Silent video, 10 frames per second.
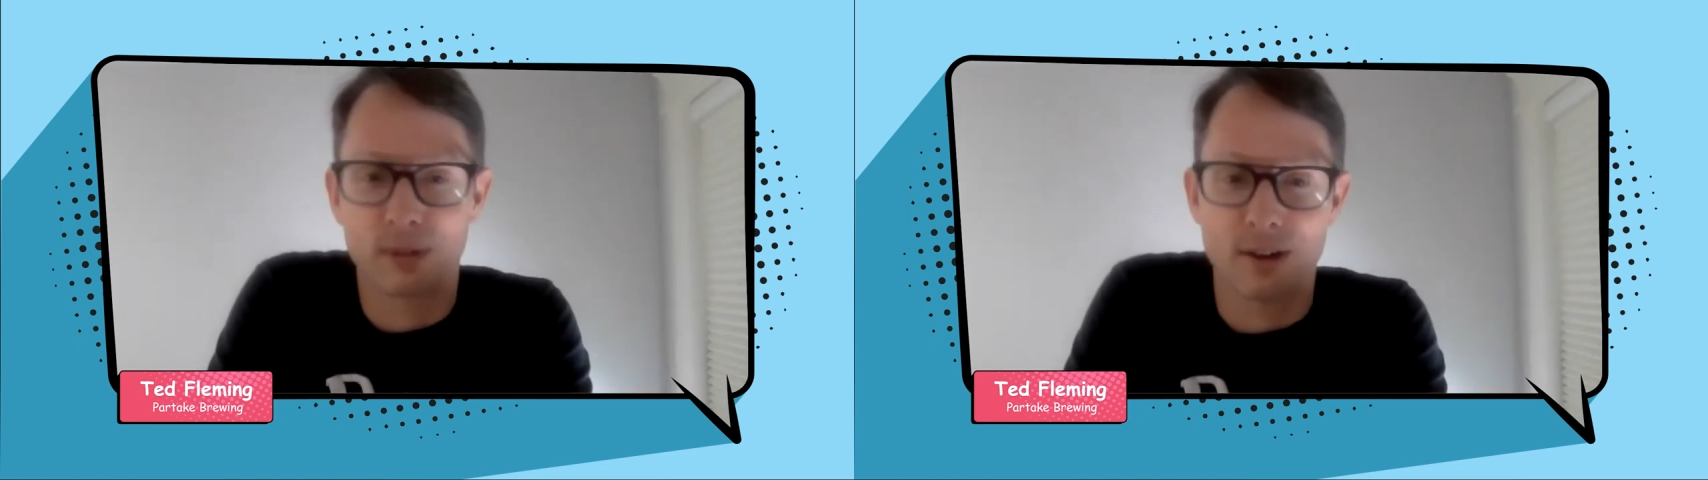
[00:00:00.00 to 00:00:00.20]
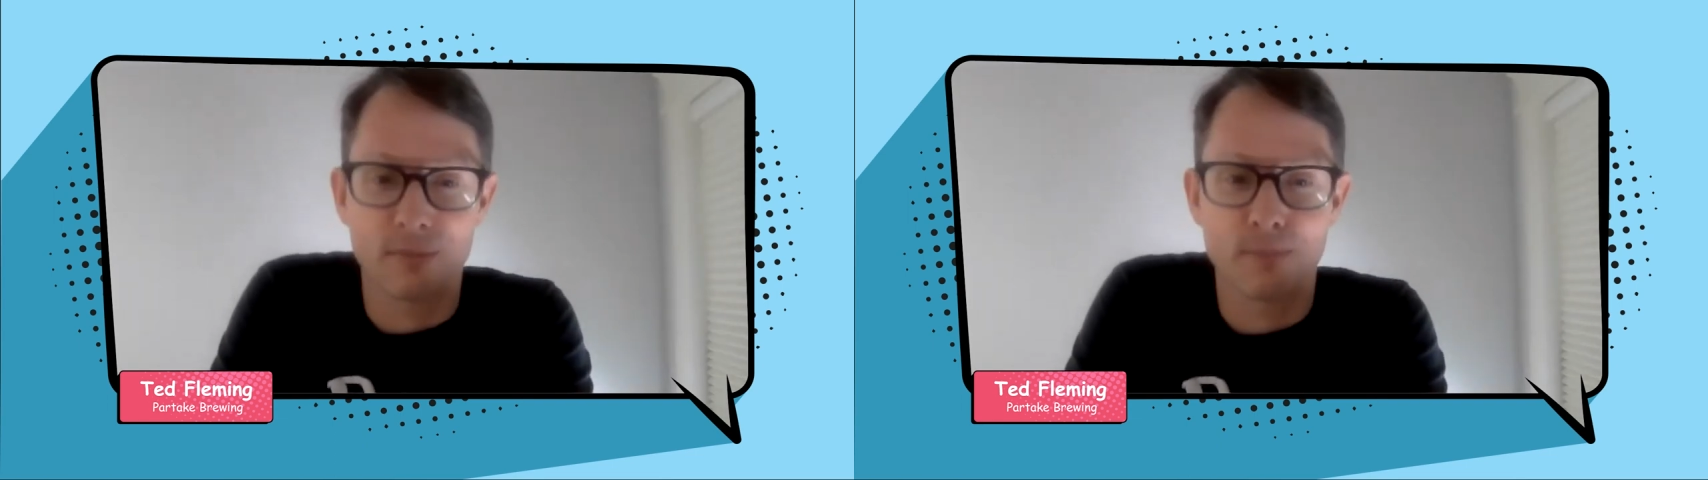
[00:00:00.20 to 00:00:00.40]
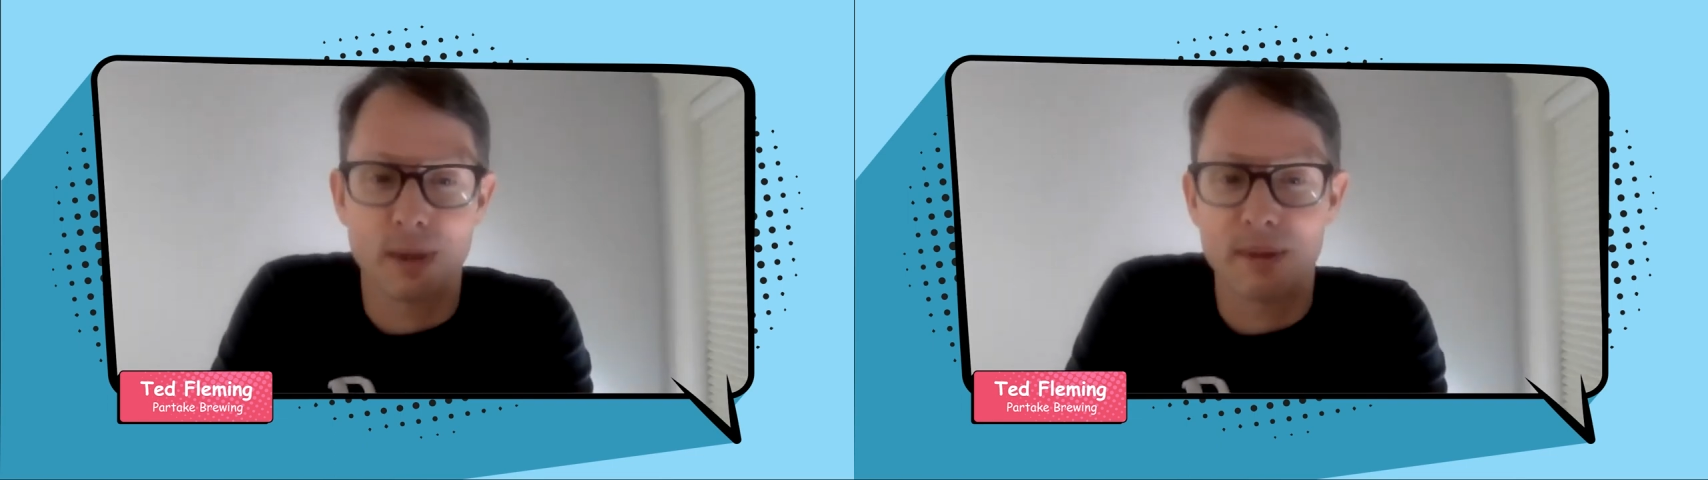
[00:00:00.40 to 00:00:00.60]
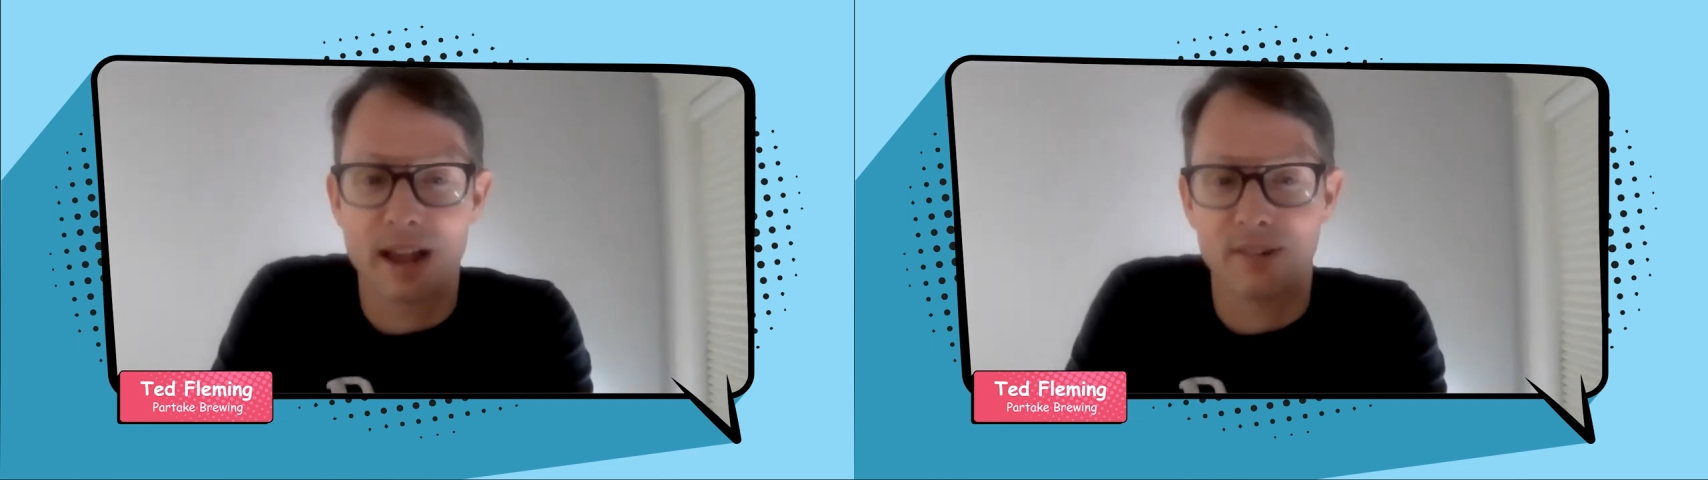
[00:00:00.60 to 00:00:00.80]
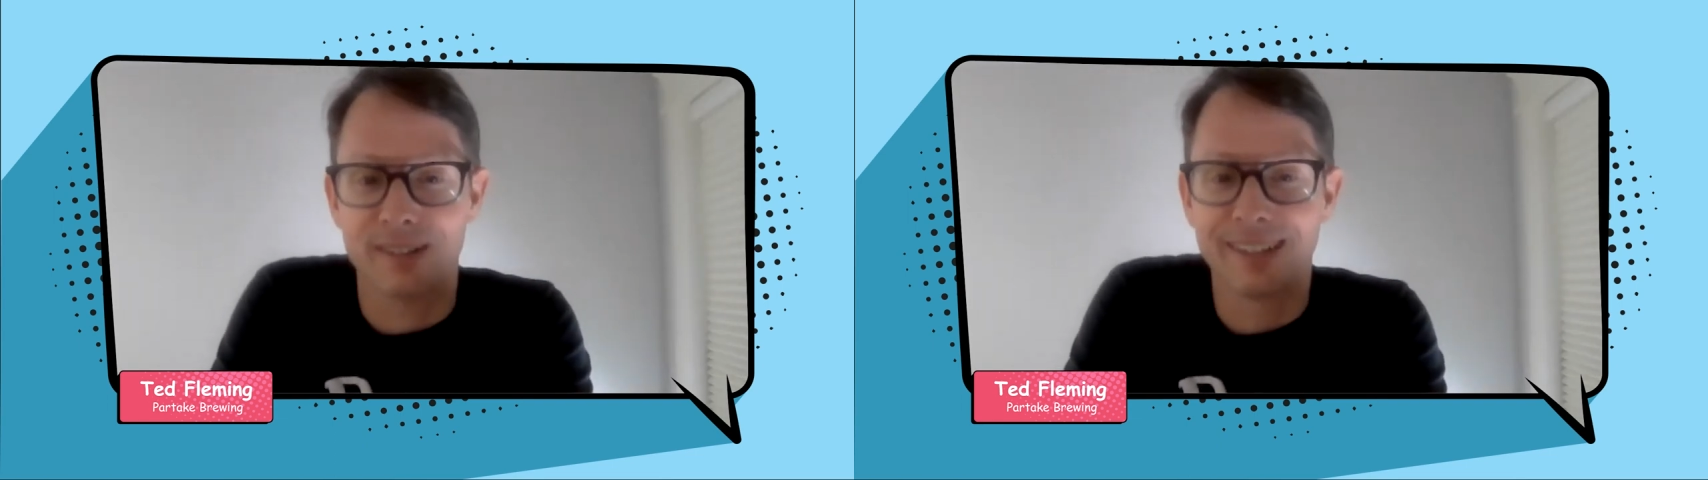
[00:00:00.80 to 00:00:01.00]
you know
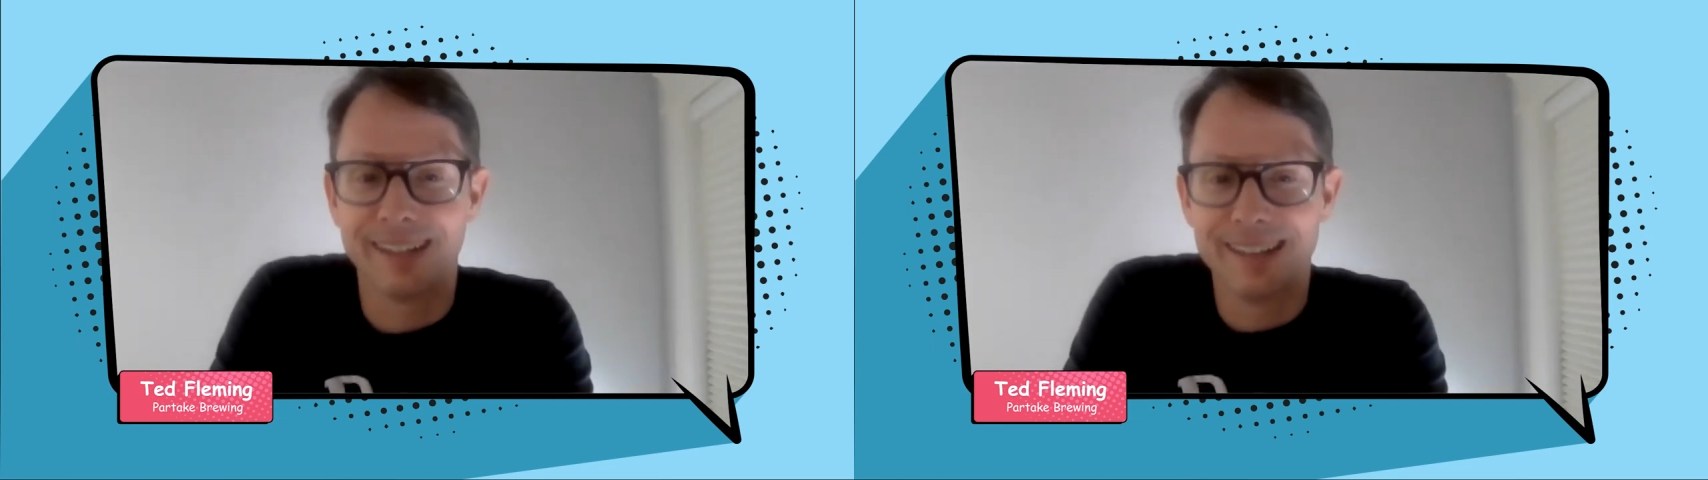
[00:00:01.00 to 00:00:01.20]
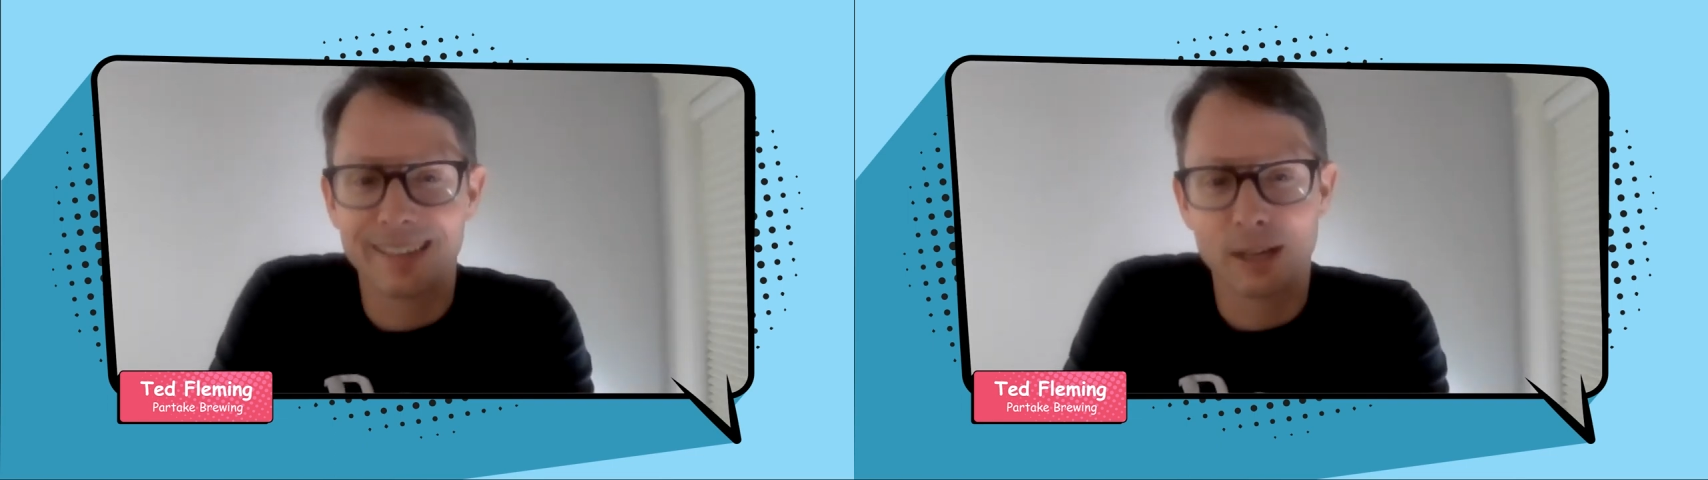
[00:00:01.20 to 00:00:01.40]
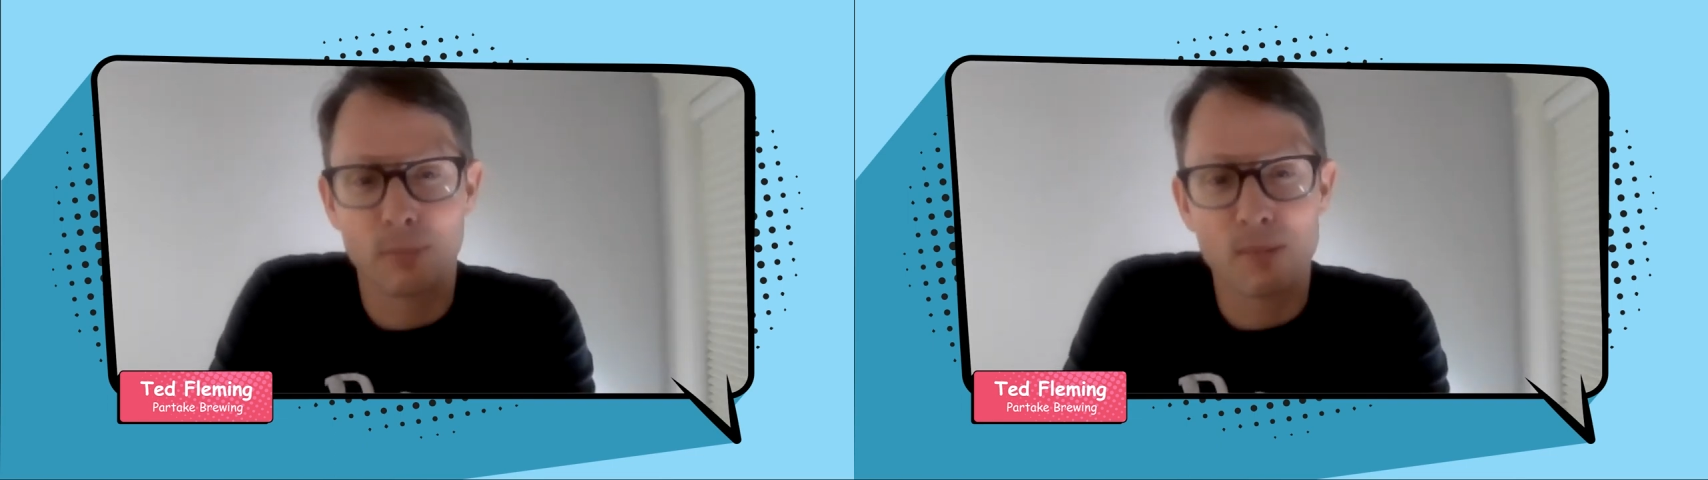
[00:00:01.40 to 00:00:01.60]
maybe have a yeah